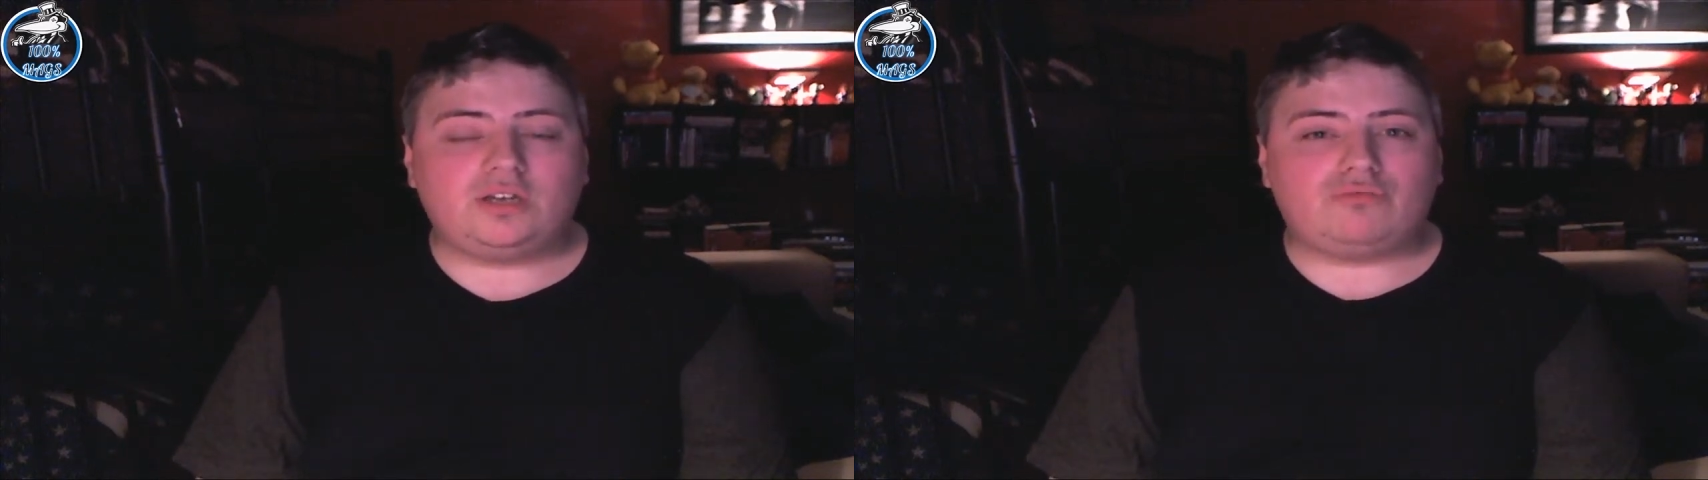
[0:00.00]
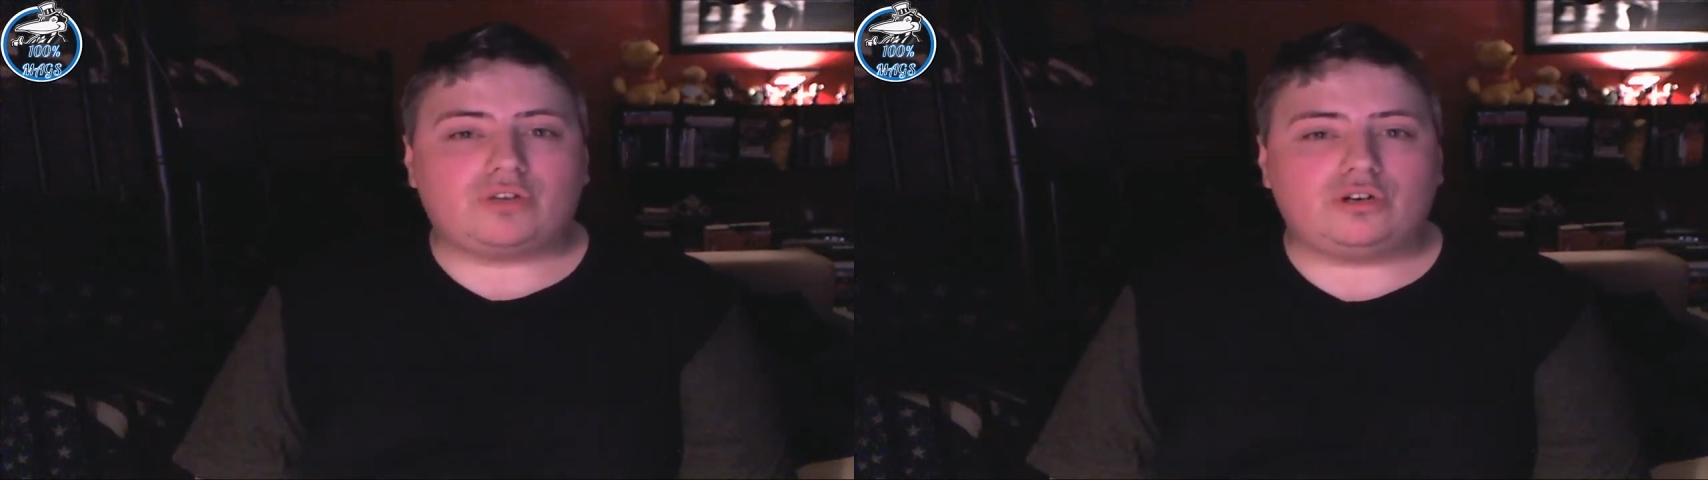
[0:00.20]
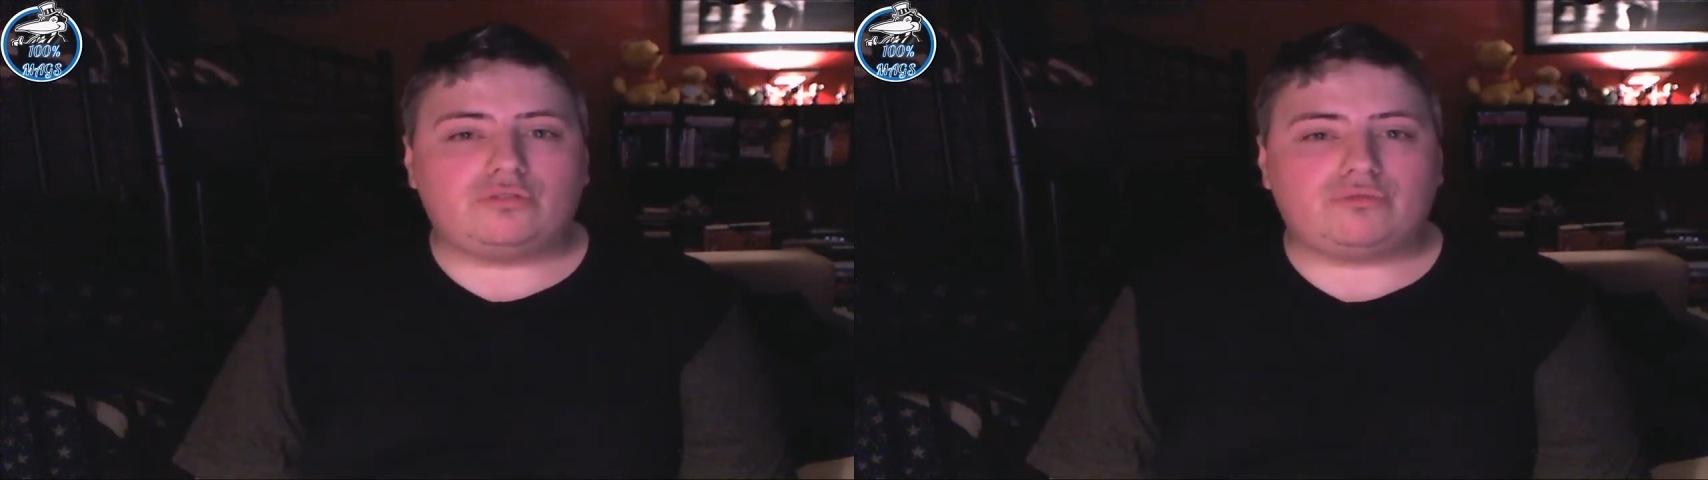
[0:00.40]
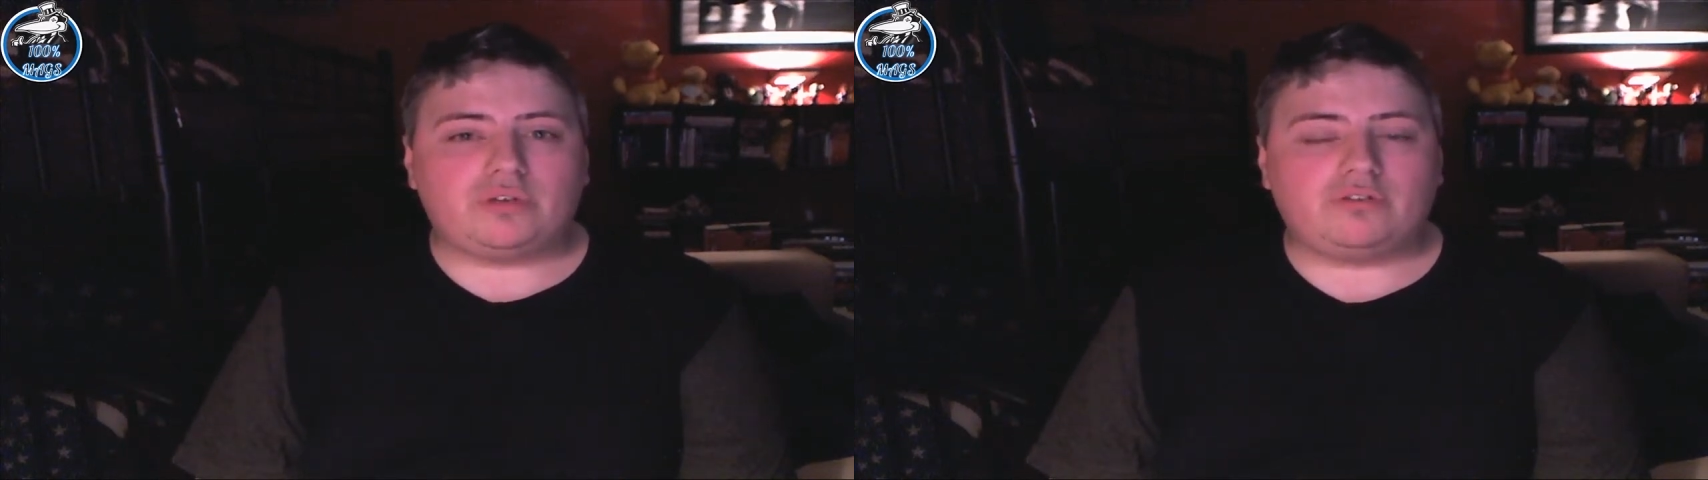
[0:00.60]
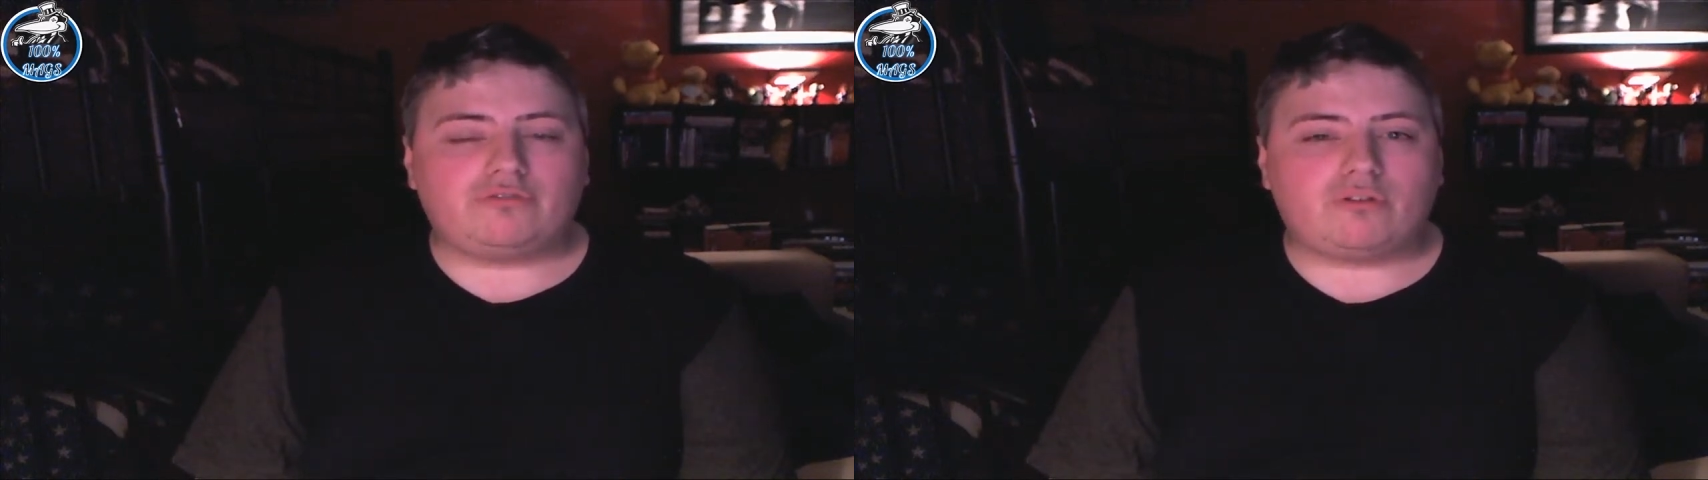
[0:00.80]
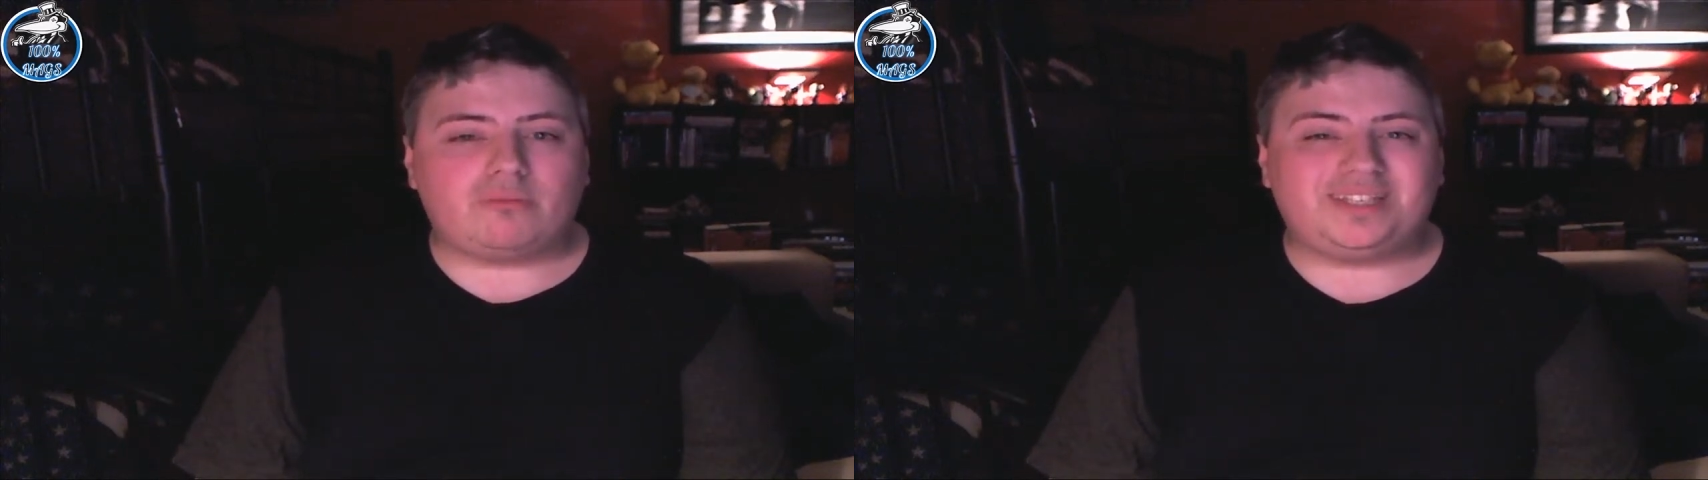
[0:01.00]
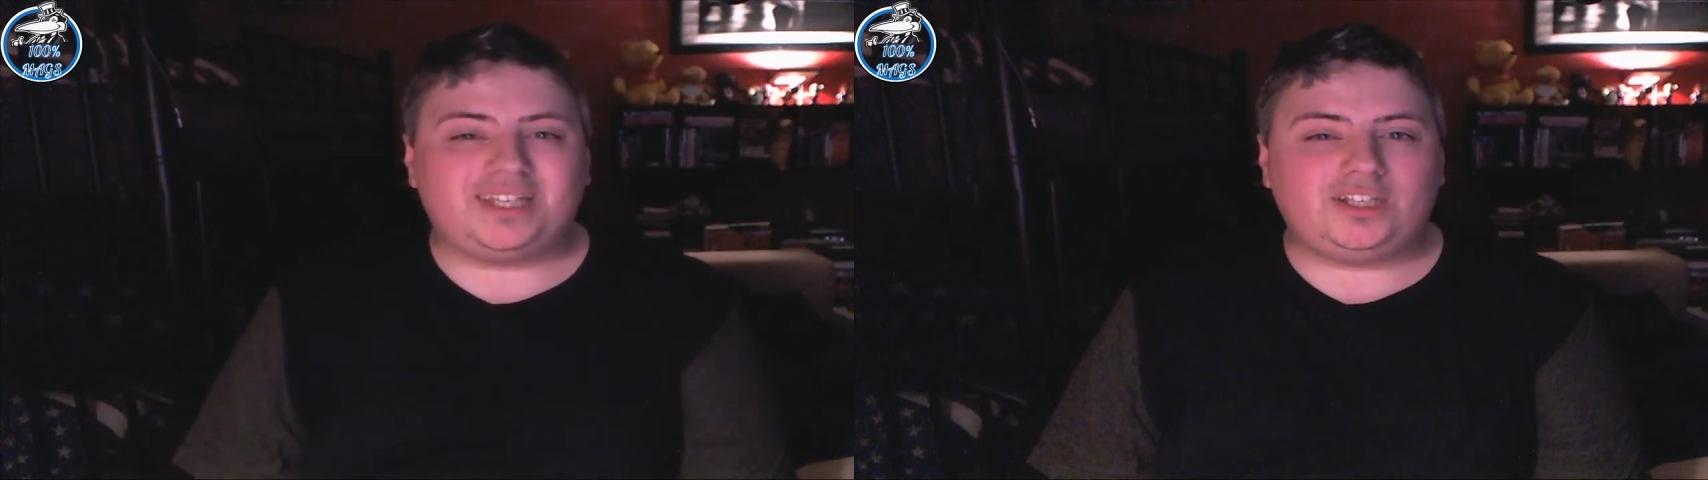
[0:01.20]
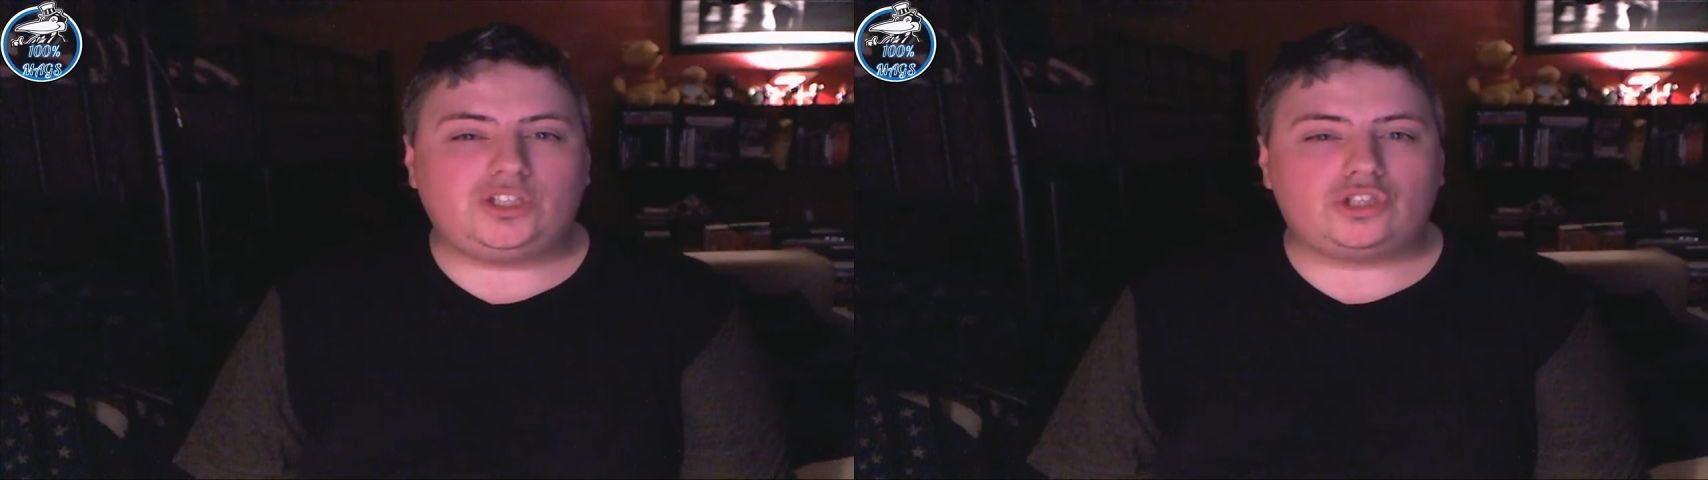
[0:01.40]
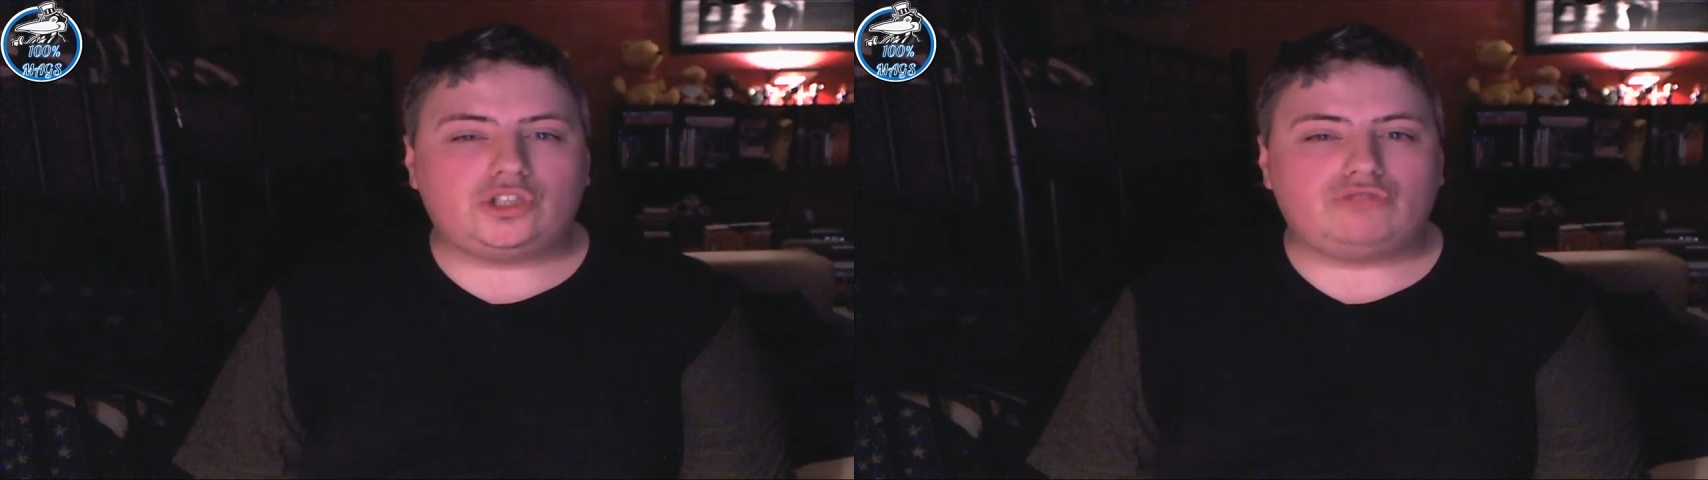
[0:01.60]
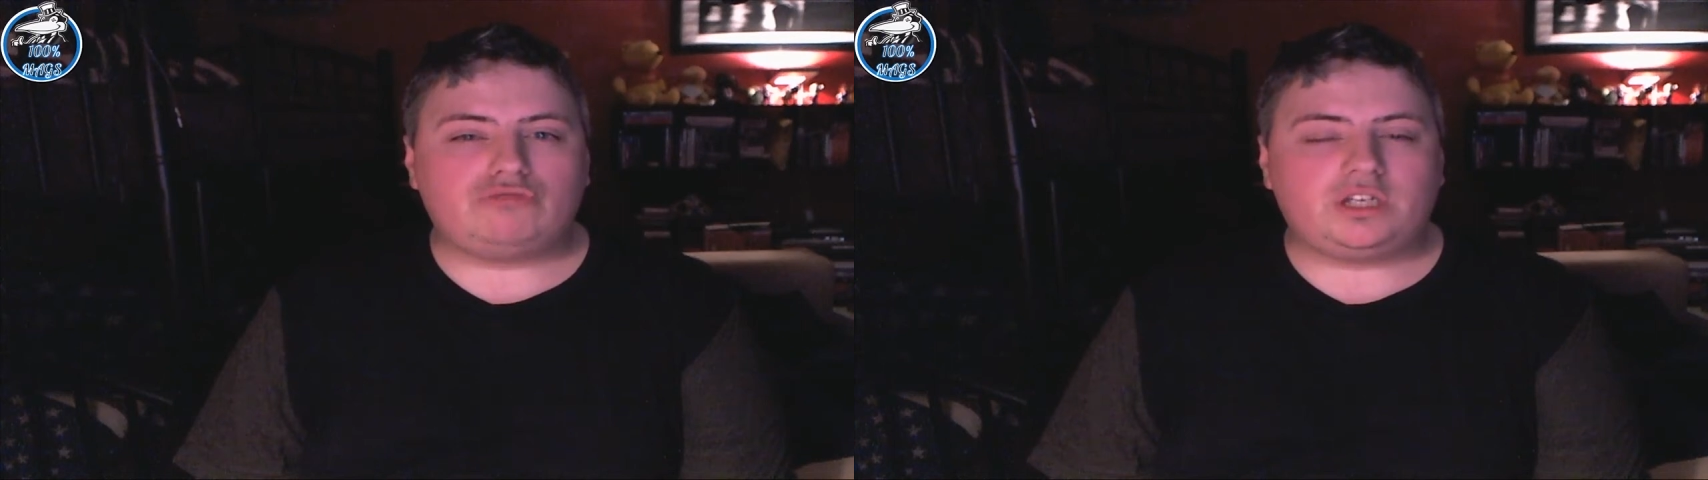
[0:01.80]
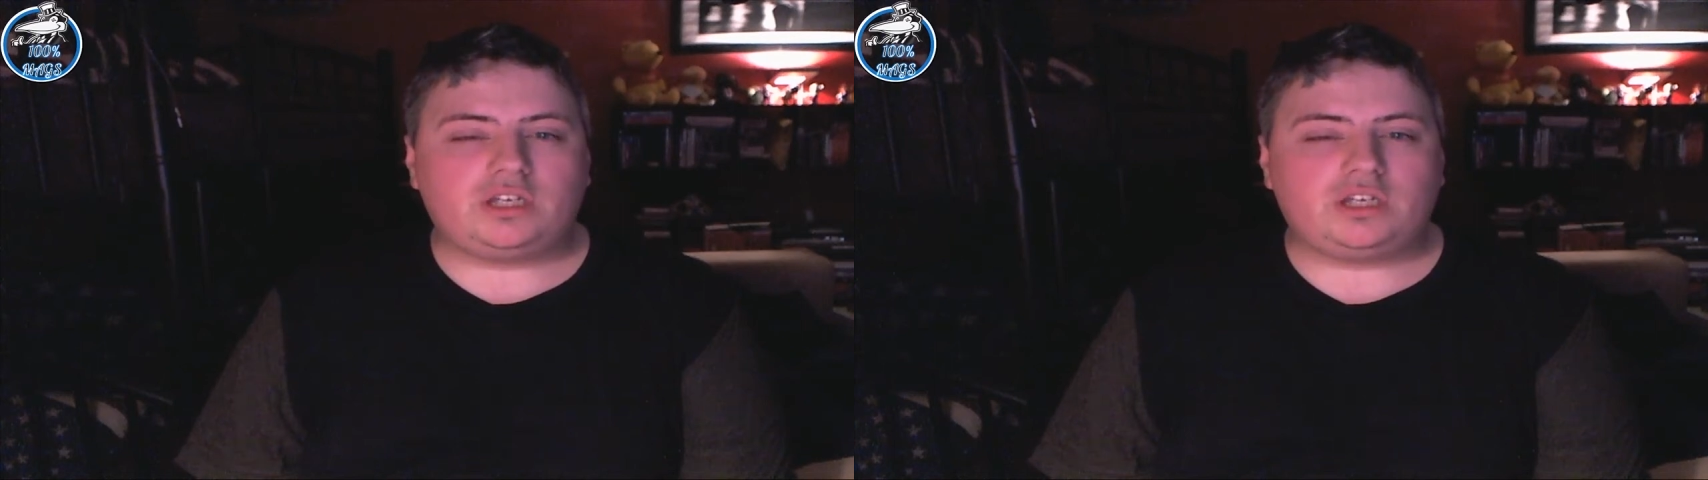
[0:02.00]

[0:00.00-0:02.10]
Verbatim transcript: recovering from knee surgery.